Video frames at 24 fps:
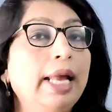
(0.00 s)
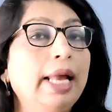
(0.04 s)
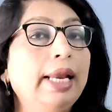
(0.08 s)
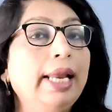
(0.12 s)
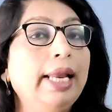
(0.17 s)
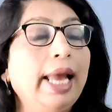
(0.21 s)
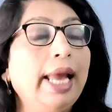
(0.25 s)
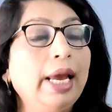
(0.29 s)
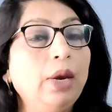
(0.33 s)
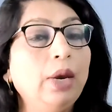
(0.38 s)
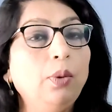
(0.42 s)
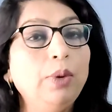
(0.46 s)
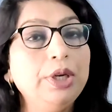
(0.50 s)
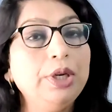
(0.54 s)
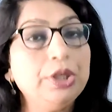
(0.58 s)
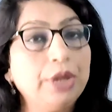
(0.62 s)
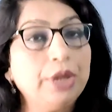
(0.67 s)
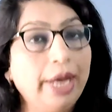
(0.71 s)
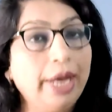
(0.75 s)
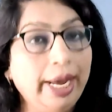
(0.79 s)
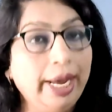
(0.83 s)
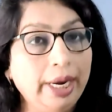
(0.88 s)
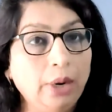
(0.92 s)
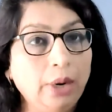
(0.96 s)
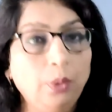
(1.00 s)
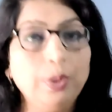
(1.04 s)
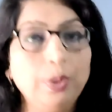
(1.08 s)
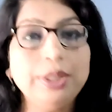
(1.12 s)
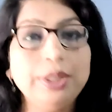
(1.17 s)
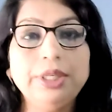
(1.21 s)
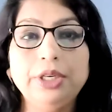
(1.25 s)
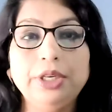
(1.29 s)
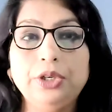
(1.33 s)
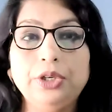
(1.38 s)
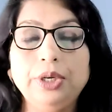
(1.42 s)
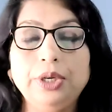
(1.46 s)
language
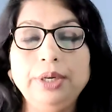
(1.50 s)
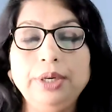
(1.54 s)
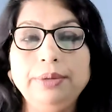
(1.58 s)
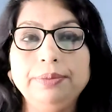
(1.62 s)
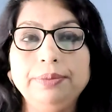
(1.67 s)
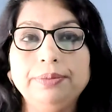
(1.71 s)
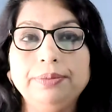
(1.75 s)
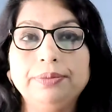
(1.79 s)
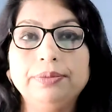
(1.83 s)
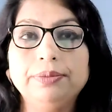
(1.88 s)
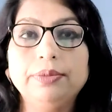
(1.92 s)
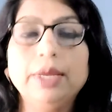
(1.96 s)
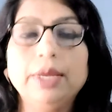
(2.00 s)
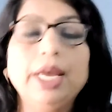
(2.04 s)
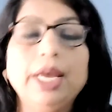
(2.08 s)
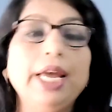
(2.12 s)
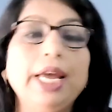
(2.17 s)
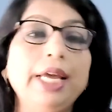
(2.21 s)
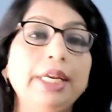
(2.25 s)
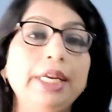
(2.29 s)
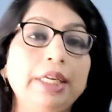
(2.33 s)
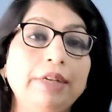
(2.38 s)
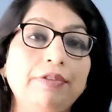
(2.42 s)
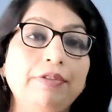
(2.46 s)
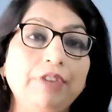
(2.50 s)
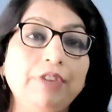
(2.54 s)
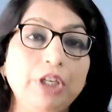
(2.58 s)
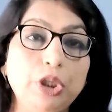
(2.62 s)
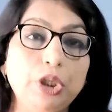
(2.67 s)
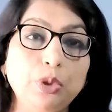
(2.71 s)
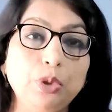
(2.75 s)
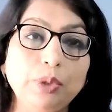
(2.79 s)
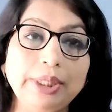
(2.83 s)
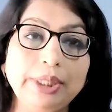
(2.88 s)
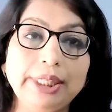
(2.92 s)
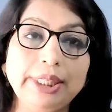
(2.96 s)
acquisition,
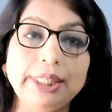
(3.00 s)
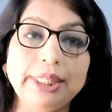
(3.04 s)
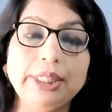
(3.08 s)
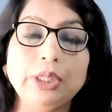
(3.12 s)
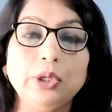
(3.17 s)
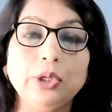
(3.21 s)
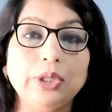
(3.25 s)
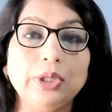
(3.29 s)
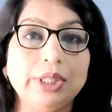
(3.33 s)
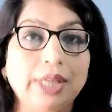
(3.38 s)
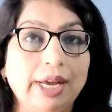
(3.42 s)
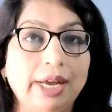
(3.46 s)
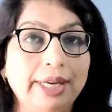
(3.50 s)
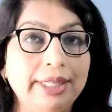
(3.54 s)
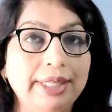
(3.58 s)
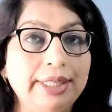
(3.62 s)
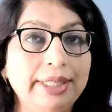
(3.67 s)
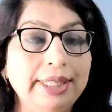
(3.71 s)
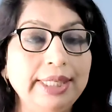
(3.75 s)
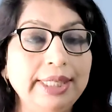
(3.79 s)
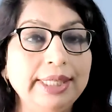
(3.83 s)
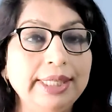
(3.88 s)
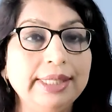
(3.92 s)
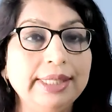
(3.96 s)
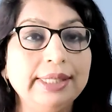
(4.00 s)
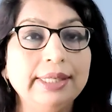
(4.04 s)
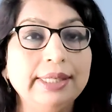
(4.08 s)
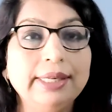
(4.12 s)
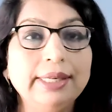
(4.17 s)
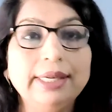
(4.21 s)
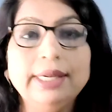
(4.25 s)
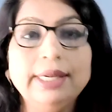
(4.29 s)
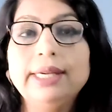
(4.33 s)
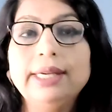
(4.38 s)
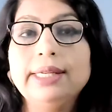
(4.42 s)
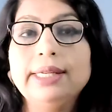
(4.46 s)
individuals and societies,
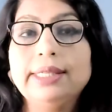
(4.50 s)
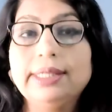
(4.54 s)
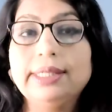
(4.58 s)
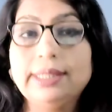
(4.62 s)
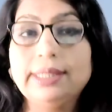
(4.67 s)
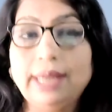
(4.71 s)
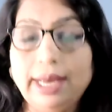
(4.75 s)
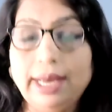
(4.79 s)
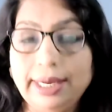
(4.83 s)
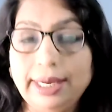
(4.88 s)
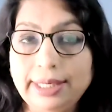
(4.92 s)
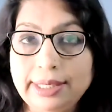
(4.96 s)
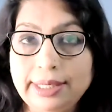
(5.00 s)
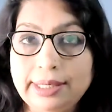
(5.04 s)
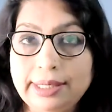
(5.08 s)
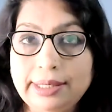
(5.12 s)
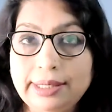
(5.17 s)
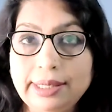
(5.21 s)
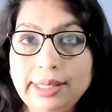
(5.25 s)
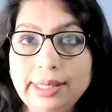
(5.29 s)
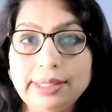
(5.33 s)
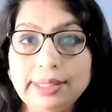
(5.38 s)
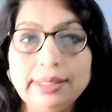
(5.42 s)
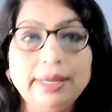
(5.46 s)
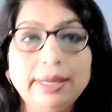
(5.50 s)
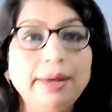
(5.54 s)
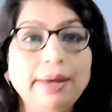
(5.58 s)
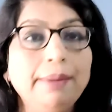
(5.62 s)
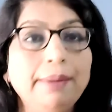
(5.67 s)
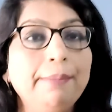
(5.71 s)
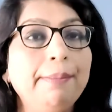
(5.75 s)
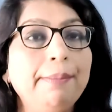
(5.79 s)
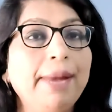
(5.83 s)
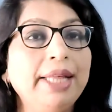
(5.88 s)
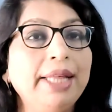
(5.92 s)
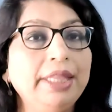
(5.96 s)
sciences,
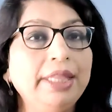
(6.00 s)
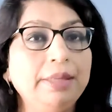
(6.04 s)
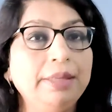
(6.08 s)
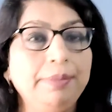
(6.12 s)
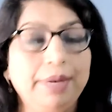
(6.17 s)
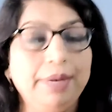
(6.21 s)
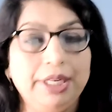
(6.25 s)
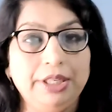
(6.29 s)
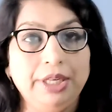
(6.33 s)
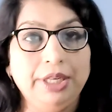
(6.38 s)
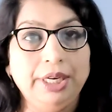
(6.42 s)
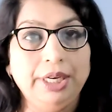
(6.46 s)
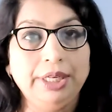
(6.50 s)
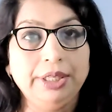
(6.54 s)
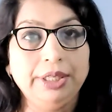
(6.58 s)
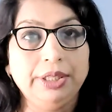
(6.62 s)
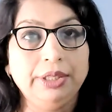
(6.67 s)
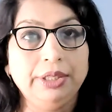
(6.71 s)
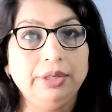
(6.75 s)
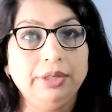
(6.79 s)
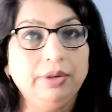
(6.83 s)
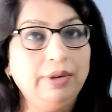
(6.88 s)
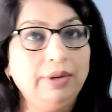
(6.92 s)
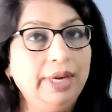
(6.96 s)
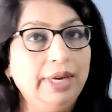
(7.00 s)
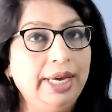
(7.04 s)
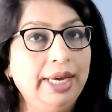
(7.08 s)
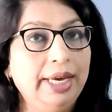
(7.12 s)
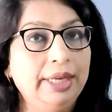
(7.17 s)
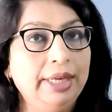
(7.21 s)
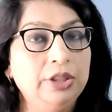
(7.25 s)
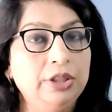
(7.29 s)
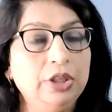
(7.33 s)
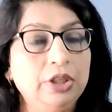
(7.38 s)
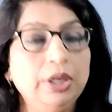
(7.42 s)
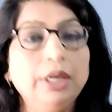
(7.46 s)
mathematics,
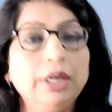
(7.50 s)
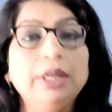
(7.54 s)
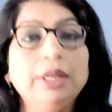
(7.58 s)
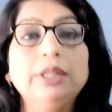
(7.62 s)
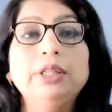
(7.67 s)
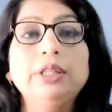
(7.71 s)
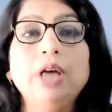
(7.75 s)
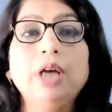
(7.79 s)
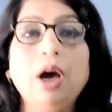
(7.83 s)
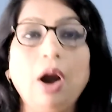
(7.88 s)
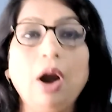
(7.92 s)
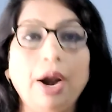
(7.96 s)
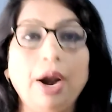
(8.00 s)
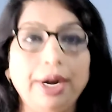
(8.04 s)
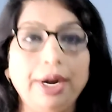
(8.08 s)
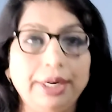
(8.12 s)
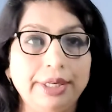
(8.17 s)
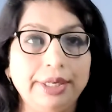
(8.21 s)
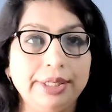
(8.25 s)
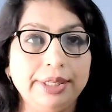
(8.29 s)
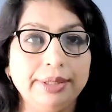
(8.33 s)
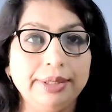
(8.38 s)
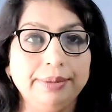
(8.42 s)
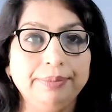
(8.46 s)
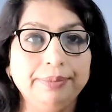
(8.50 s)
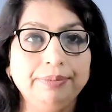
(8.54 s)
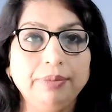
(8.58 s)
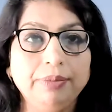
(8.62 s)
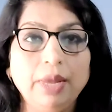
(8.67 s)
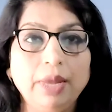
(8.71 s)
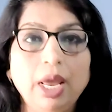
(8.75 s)
and the arts.